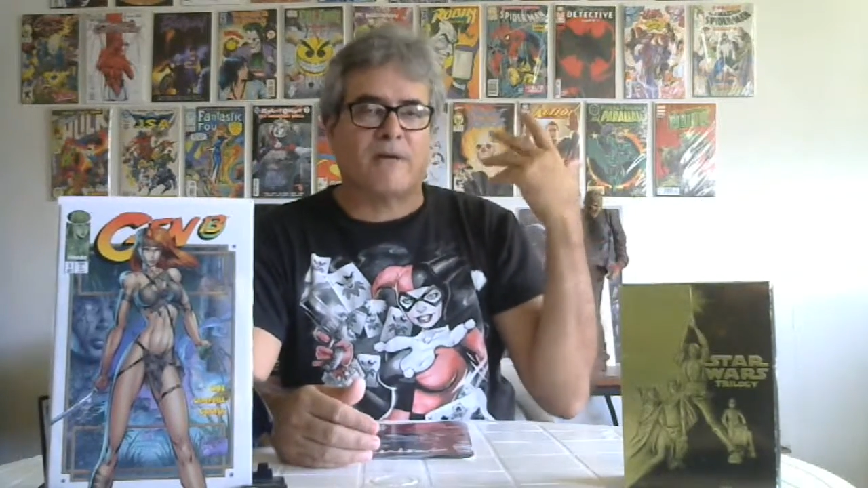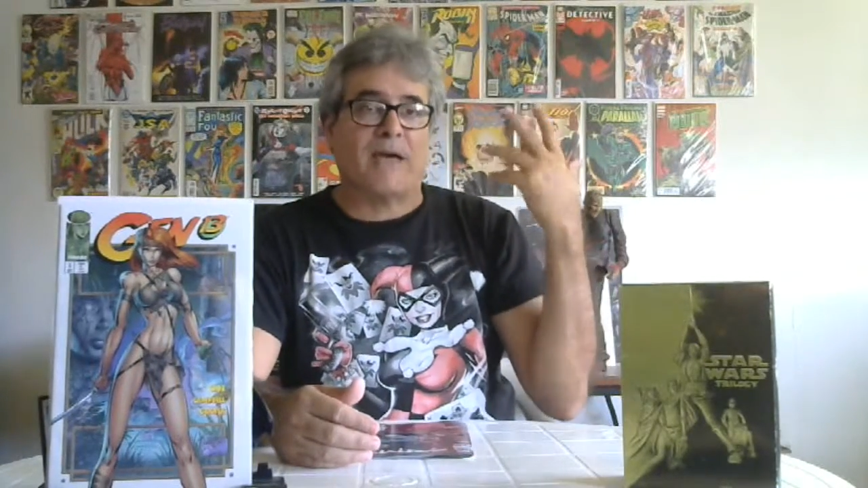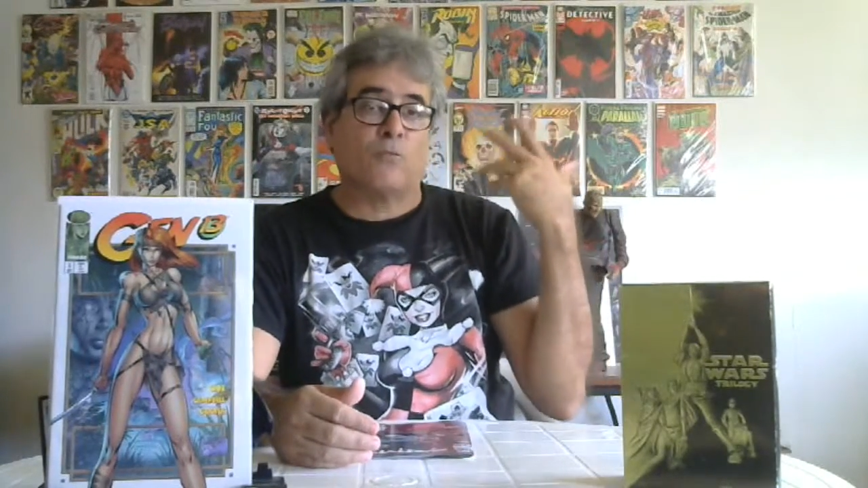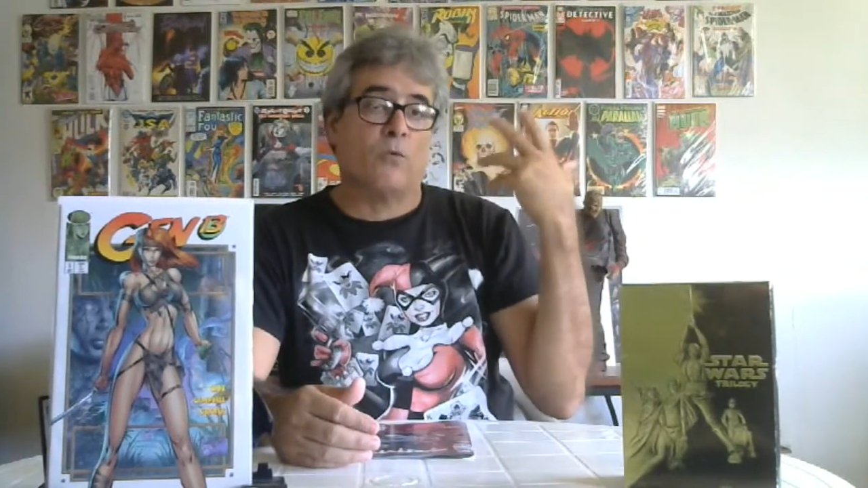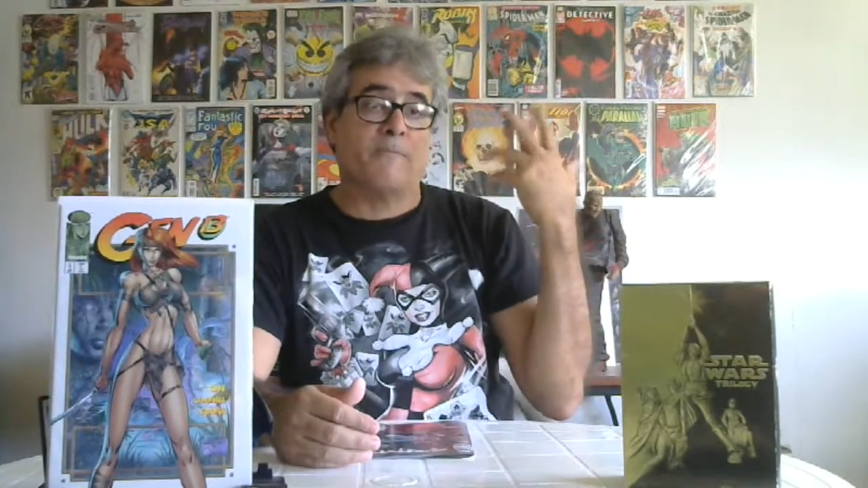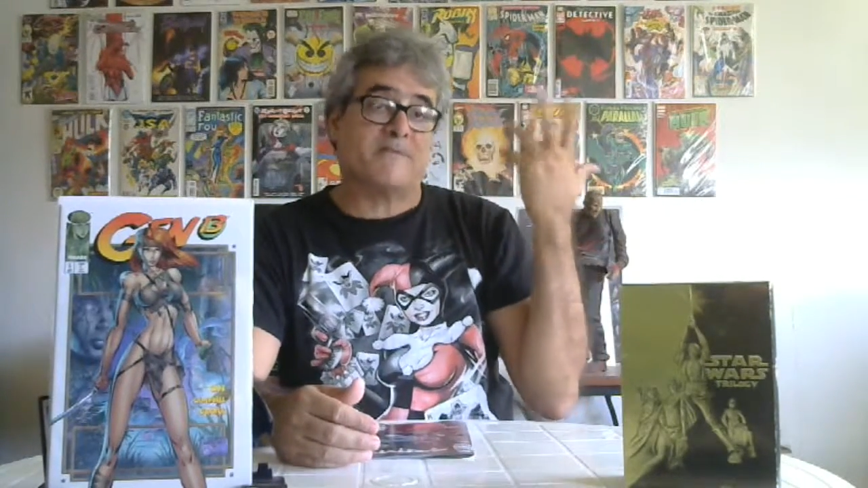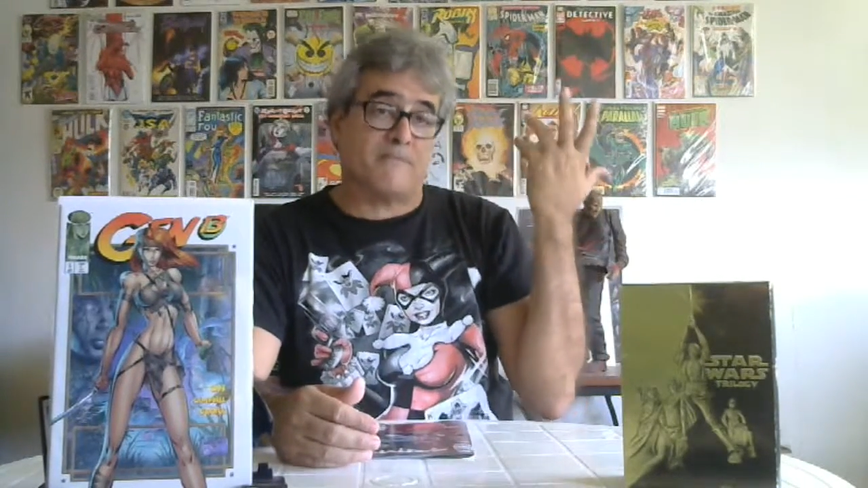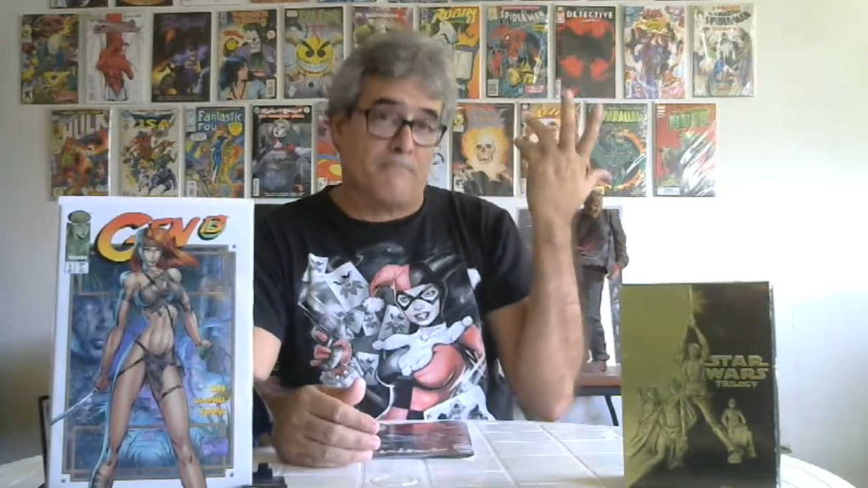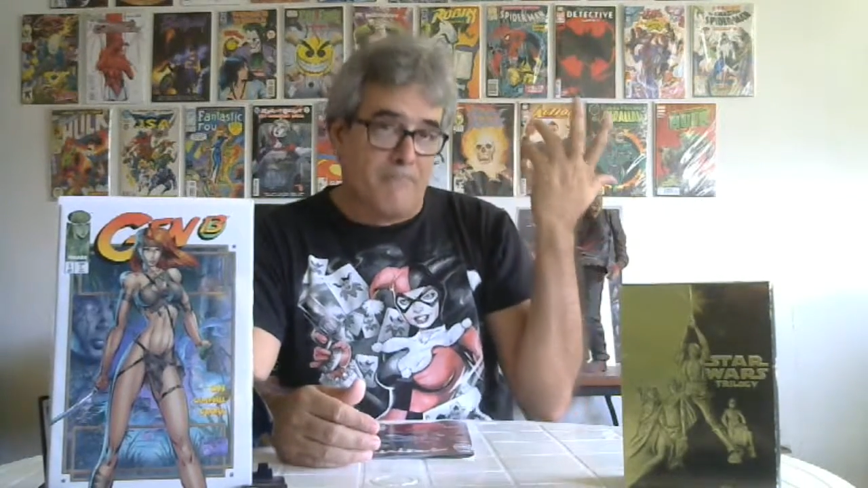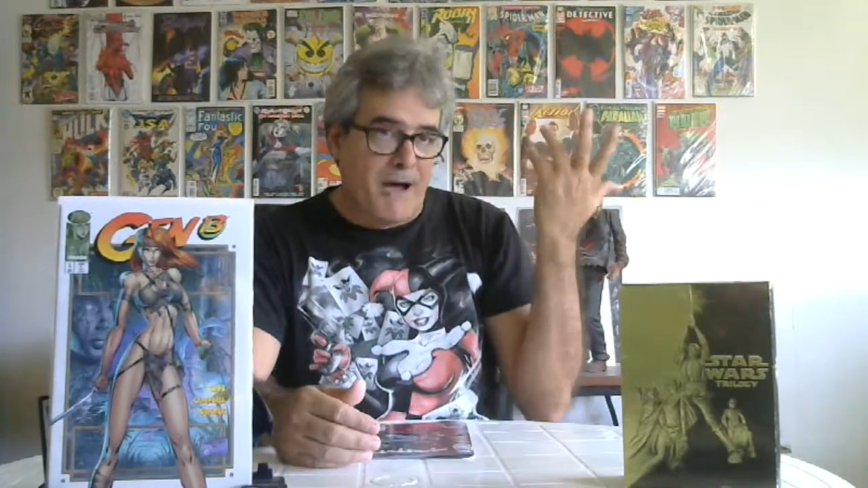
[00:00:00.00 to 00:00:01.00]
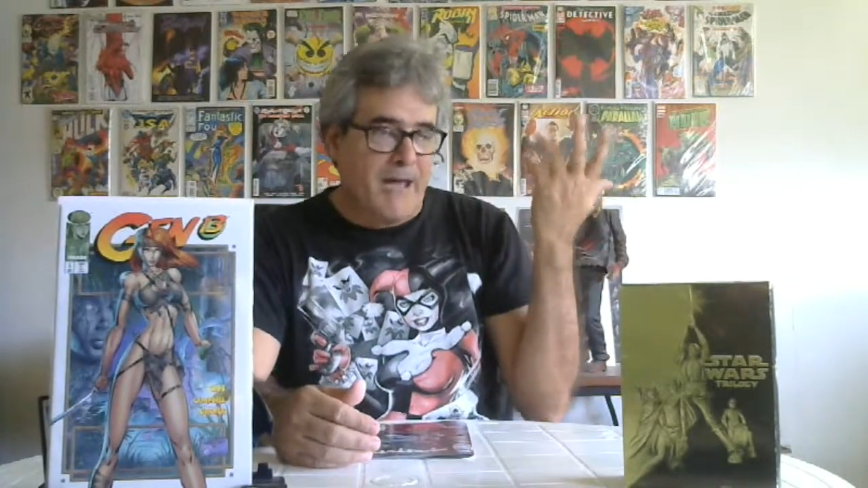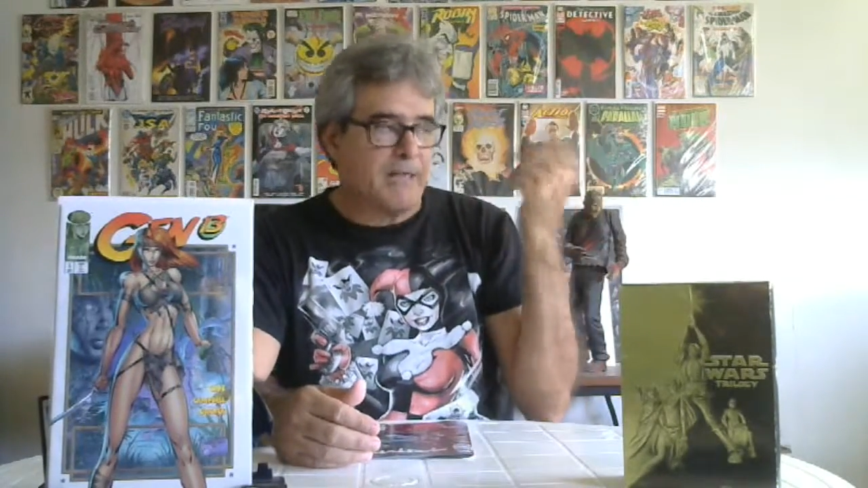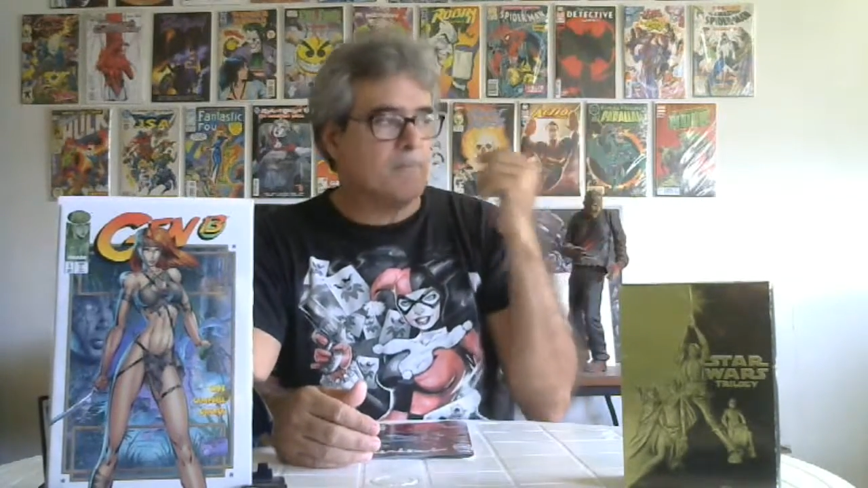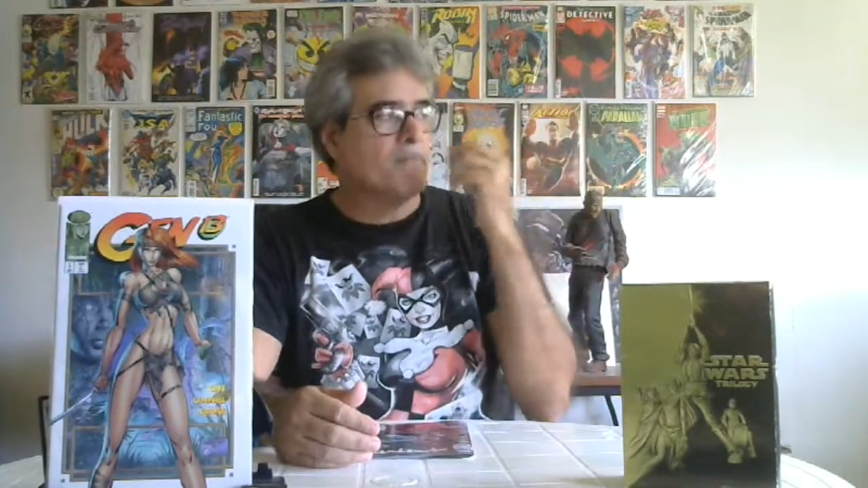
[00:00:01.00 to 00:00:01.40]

Catwoman's mind.